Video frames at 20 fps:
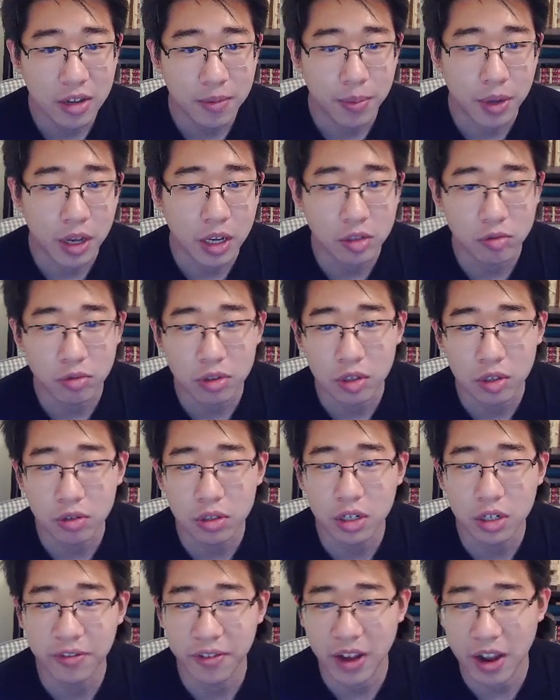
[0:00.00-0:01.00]
because we do
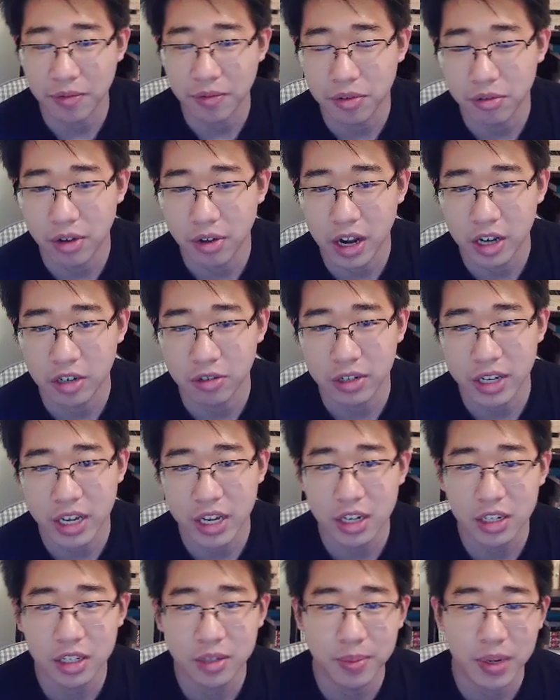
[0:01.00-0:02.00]
survive 2 Hydro Cannons,